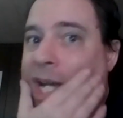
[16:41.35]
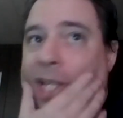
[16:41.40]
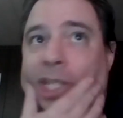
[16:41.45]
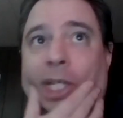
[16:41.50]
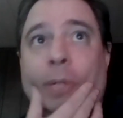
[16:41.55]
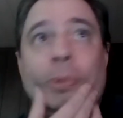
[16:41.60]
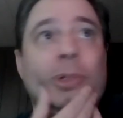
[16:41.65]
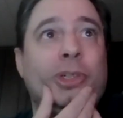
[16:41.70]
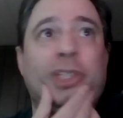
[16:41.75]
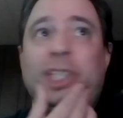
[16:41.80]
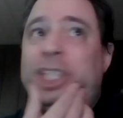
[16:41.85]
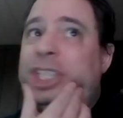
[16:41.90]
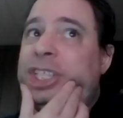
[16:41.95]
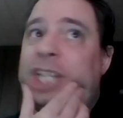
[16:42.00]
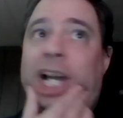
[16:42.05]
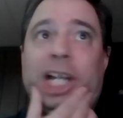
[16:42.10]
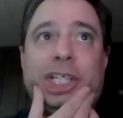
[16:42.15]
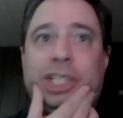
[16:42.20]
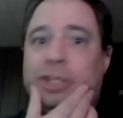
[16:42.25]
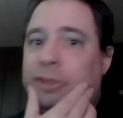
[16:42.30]
I think we'll see
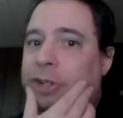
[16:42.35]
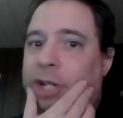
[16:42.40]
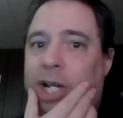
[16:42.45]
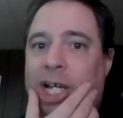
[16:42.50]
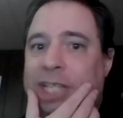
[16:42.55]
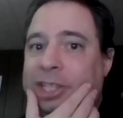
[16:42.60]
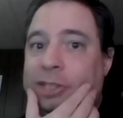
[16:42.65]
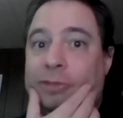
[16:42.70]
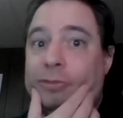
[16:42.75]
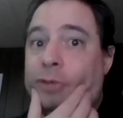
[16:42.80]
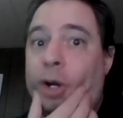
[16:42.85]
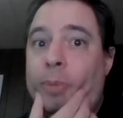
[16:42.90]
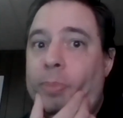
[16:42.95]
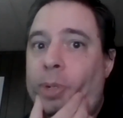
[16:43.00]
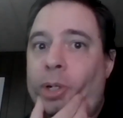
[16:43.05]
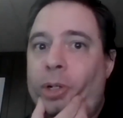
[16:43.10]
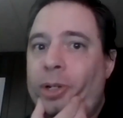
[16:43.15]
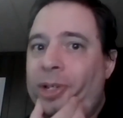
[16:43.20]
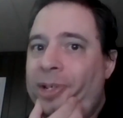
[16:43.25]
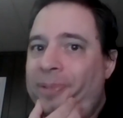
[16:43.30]
Sasha at the
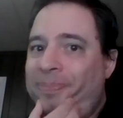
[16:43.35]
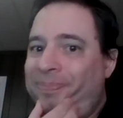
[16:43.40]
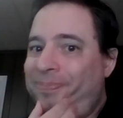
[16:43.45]
Rumble.